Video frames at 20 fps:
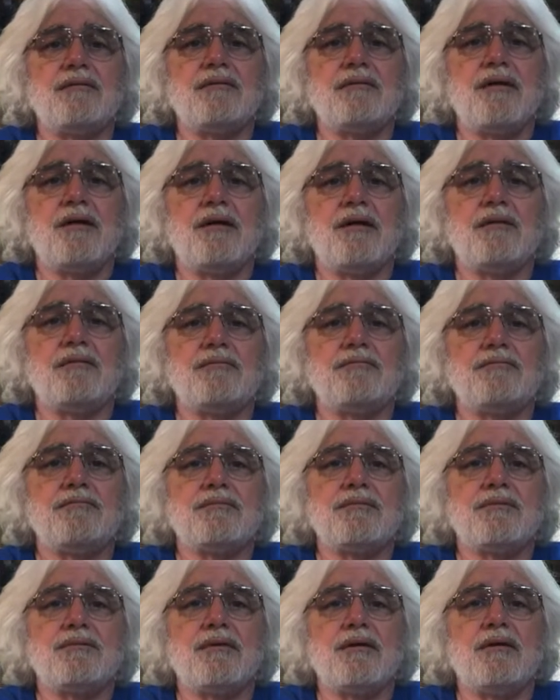uh,
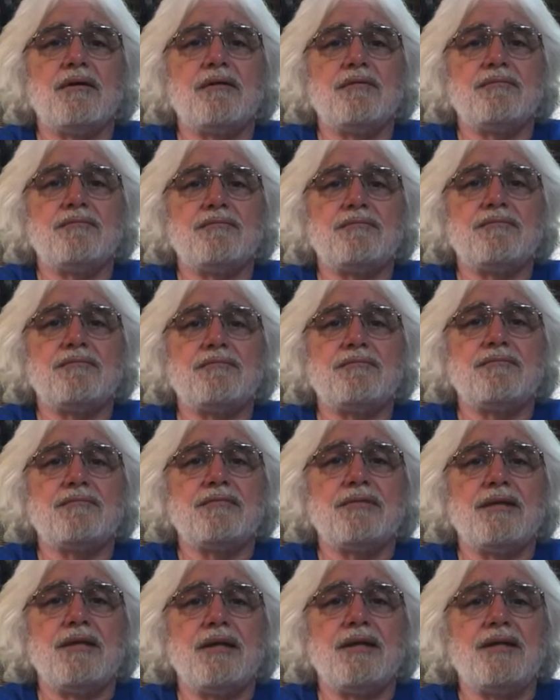
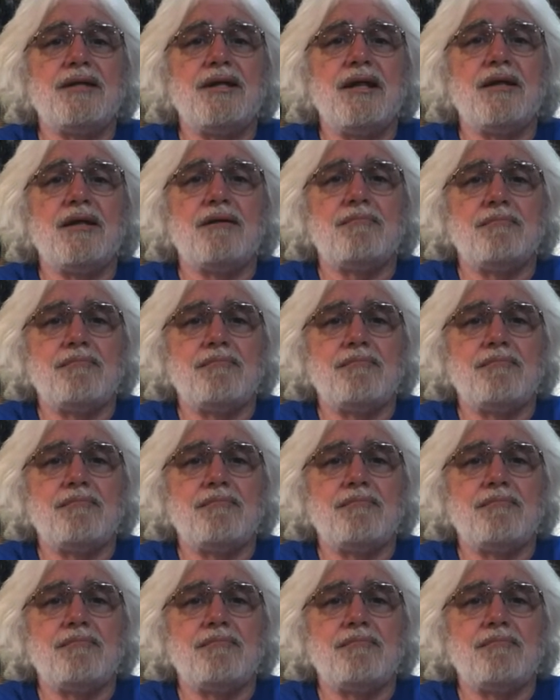uh,